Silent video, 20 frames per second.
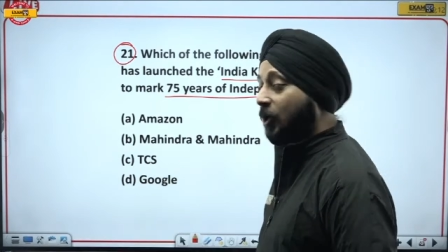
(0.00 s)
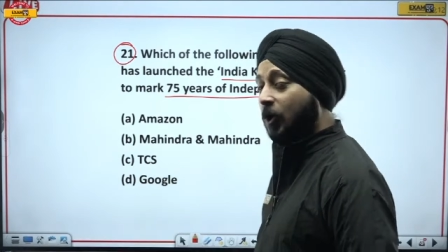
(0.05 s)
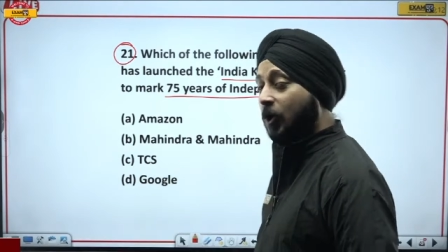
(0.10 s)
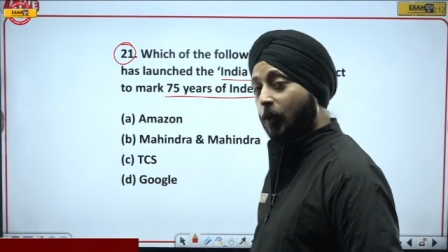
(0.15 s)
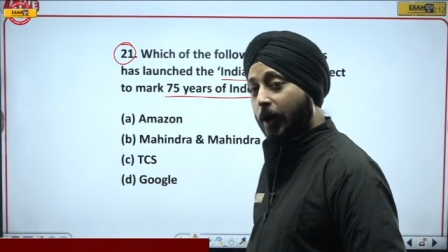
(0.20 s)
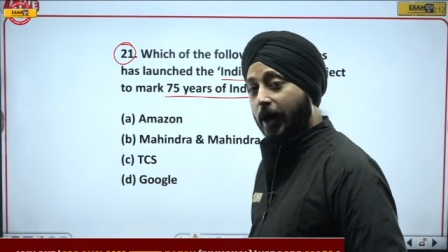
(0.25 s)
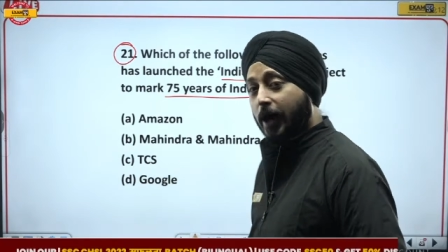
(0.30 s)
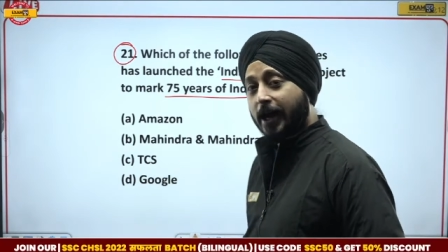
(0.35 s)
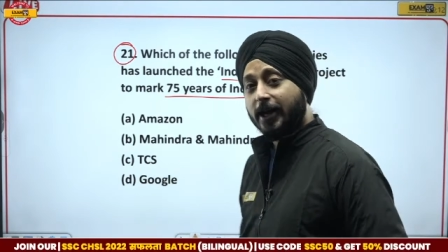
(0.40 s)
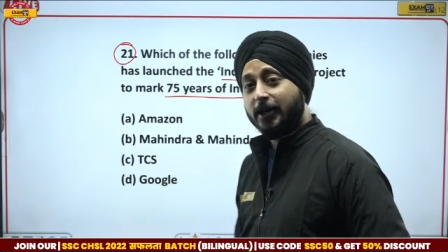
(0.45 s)
know
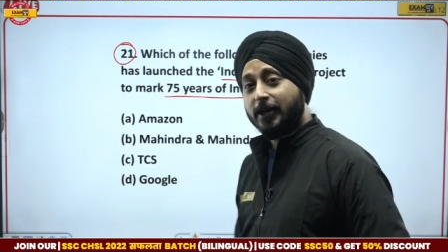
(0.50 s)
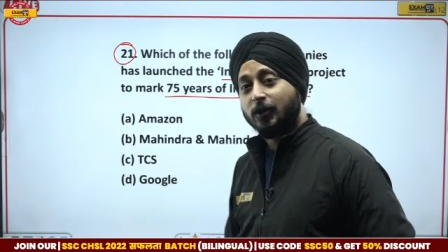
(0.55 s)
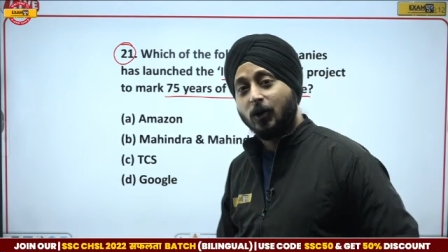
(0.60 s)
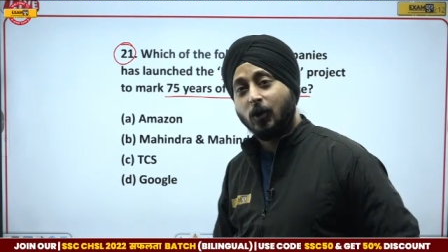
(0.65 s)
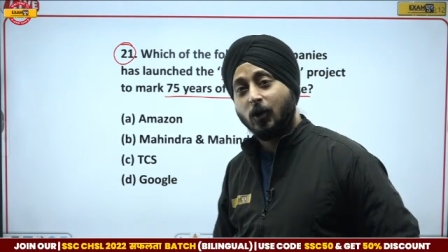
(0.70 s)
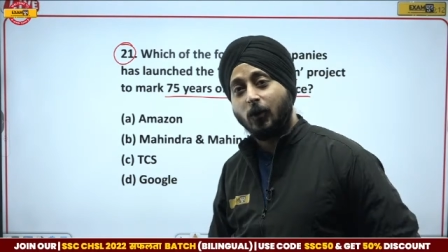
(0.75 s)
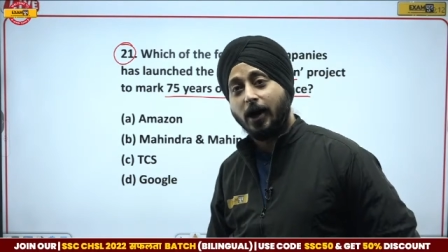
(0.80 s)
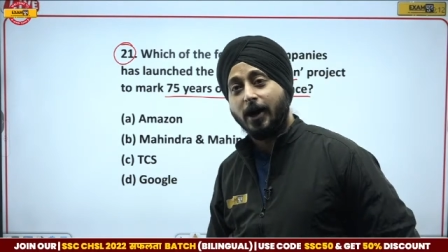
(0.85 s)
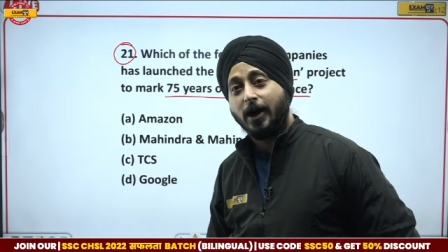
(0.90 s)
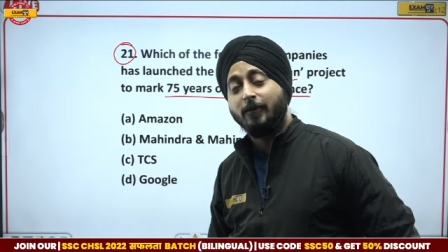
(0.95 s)
why? You know
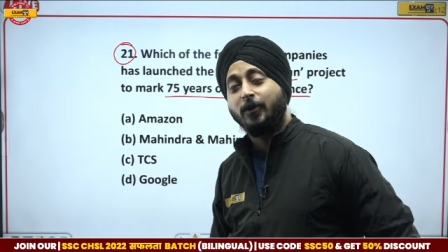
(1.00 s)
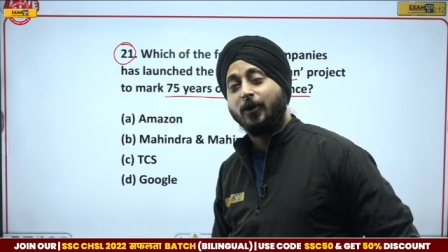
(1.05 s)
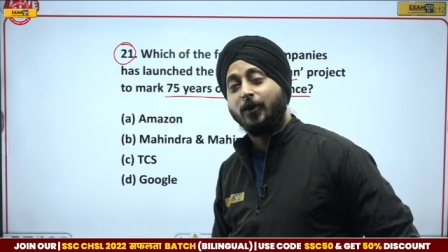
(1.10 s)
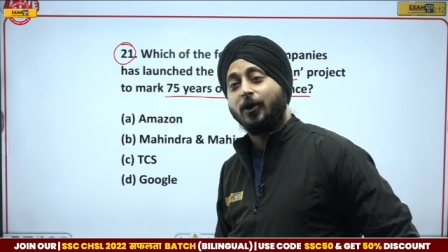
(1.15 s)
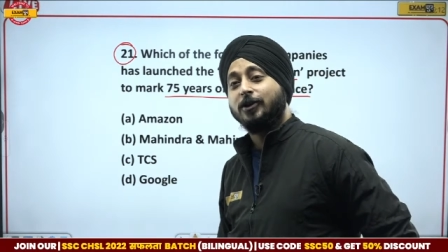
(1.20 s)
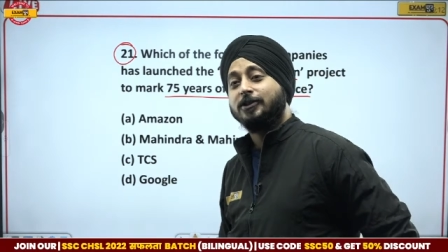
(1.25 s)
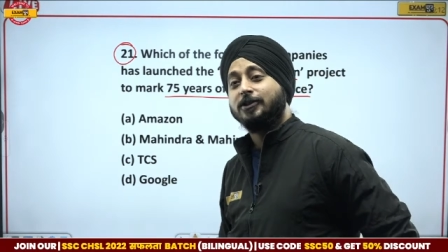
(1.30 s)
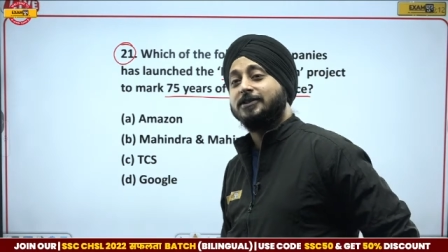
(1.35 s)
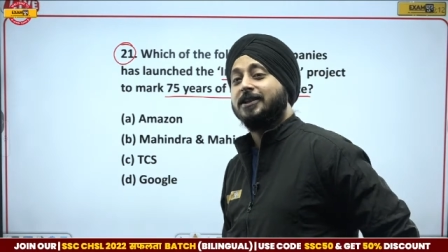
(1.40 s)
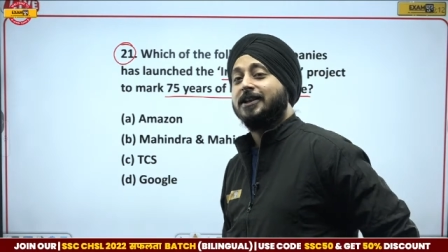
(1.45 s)
why?
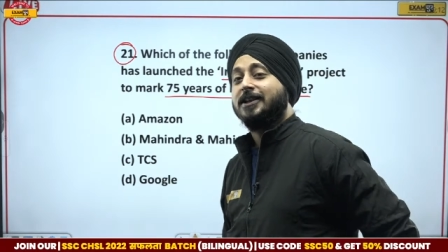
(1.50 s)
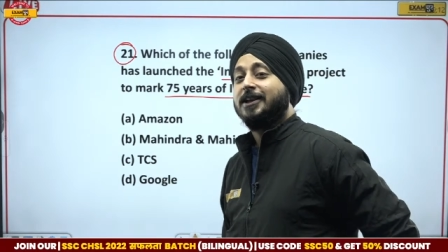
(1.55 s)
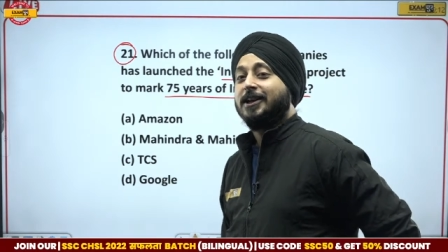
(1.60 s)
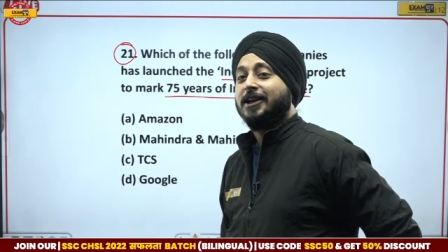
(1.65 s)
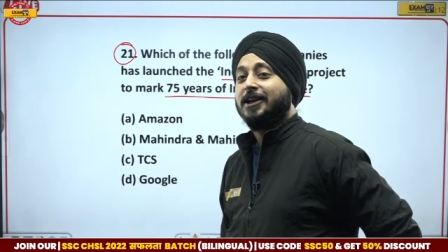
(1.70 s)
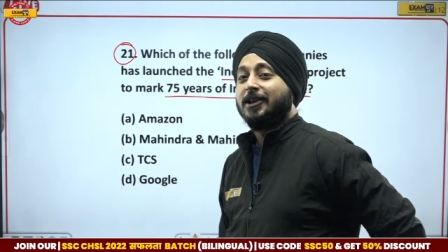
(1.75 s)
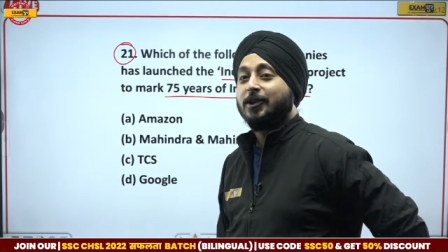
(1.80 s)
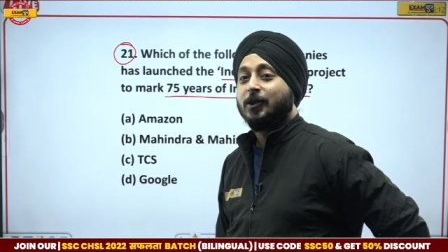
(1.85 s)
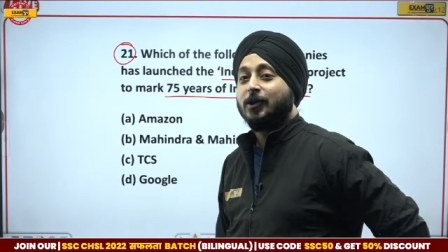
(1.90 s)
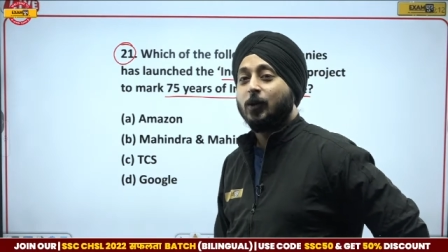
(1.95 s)
Because
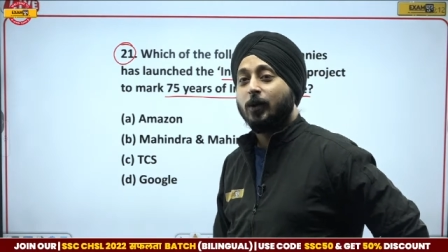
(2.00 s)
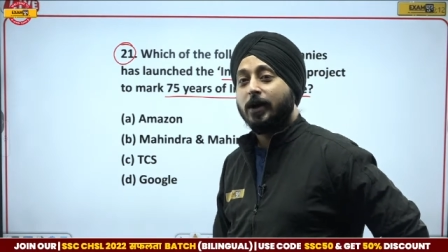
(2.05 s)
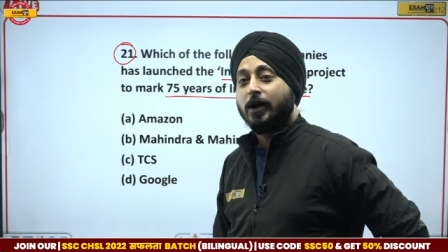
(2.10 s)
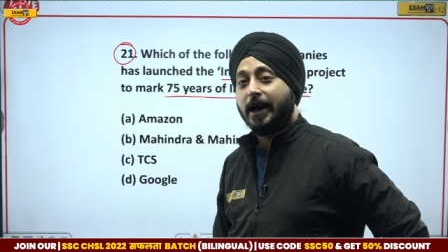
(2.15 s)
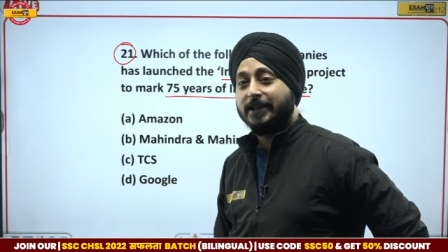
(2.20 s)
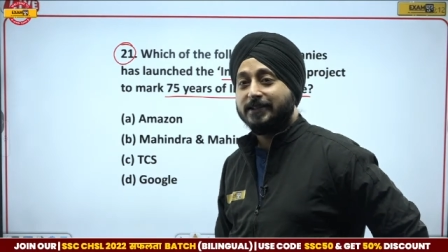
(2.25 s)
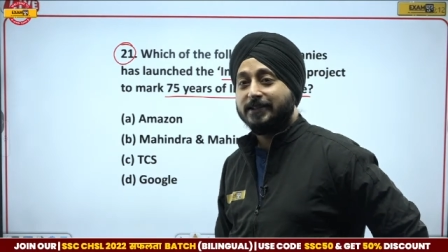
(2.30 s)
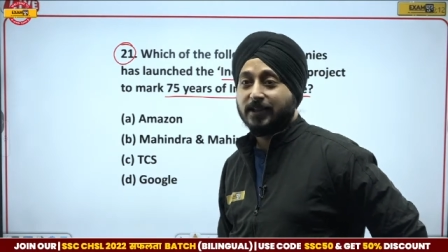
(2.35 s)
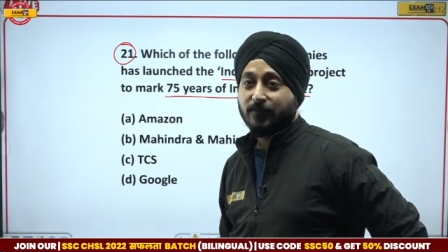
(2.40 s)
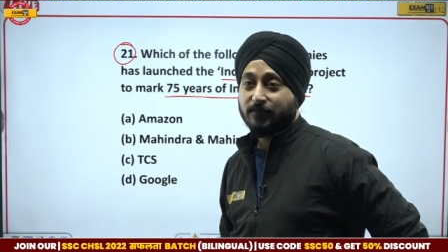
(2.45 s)
you
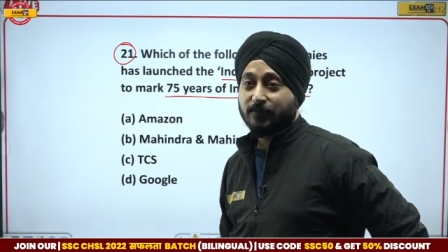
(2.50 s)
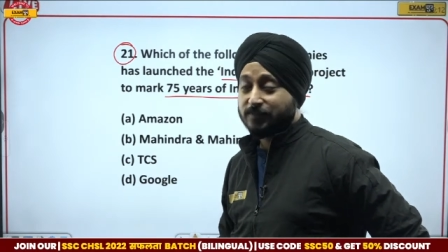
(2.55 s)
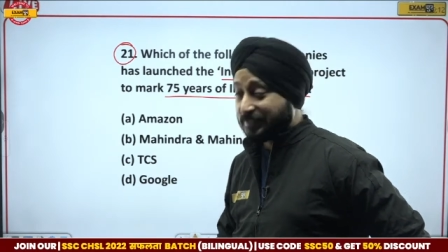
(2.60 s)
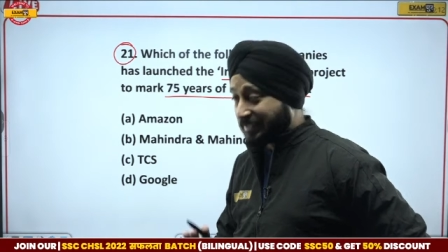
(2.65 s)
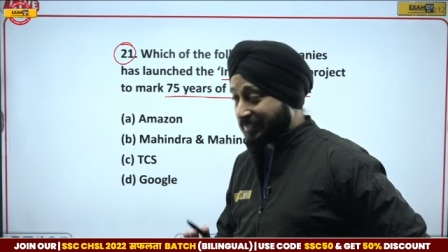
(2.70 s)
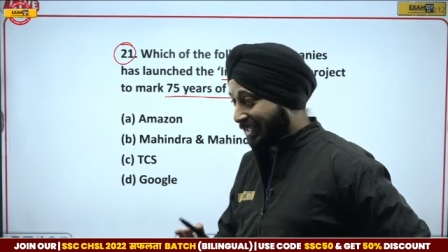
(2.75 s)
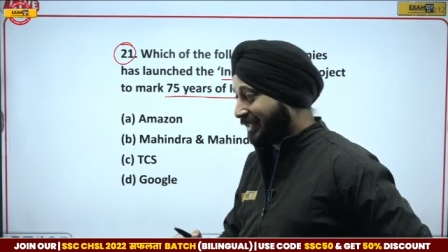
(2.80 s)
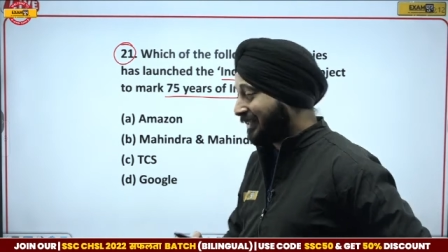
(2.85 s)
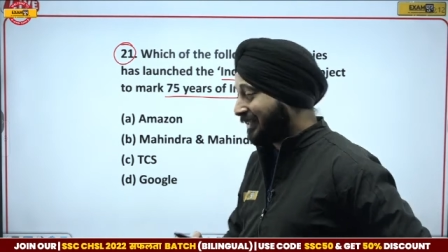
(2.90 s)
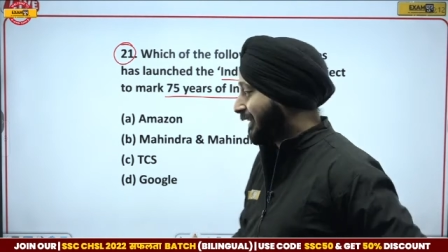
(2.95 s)
guys have
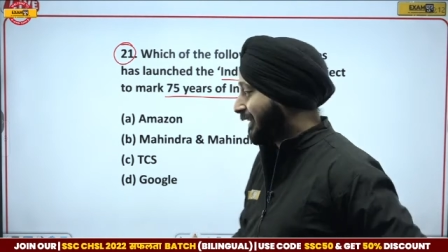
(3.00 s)
seen